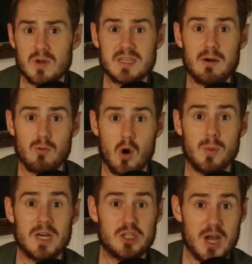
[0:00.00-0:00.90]
was a
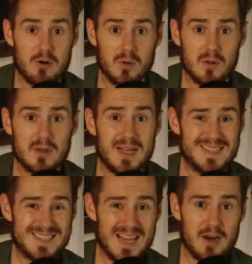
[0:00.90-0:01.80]
Roman general
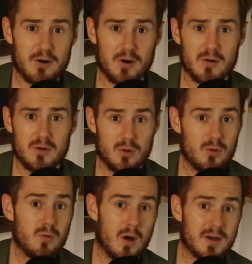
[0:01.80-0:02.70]
and senator
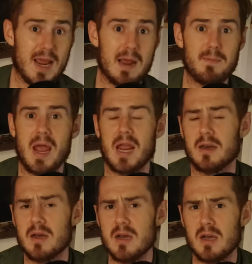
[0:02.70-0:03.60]
who, on
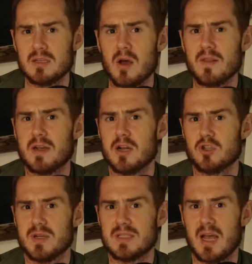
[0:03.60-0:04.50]
campaign, saw the
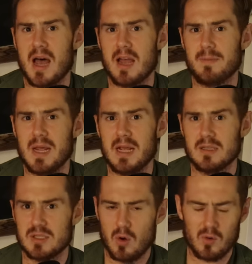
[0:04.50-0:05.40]
countryside
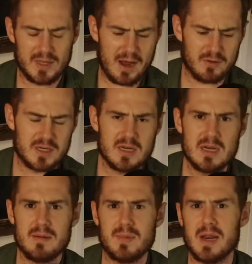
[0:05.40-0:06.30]
being sold out
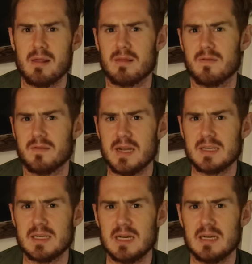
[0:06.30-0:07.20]
beneath the
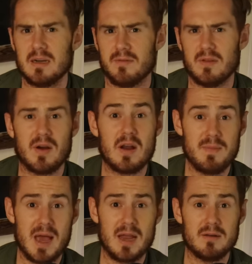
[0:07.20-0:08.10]
feet of the very
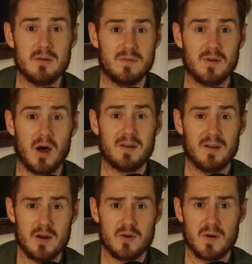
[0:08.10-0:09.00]
men who fought
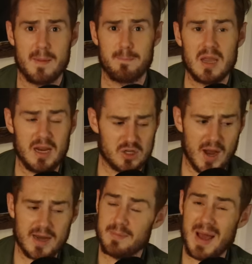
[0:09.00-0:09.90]
under him. He
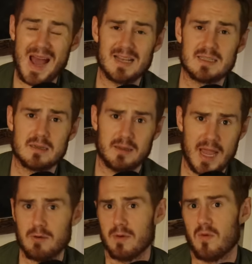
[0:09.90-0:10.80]
tried to pass
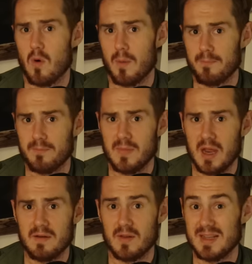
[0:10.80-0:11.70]
land reform
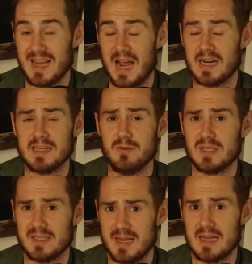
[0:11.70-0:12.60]
and for this act he
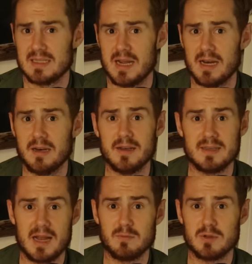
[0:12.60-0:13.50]
was assassinated,
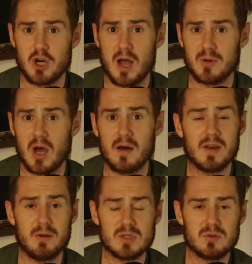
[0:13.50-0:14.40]
his head was chopped off,
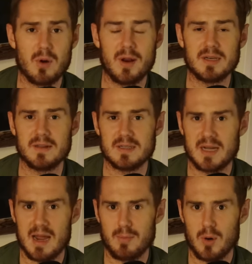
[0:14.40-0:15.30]
and he was thrown into the
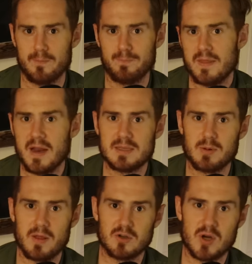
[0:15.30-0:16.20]
Tiber. Then his
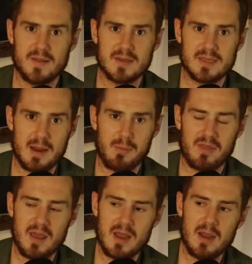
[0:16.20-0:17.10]
brother tried the same
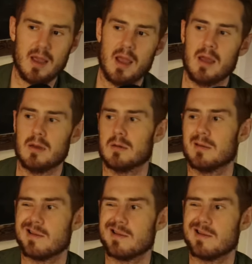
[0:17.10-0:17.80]
thing, and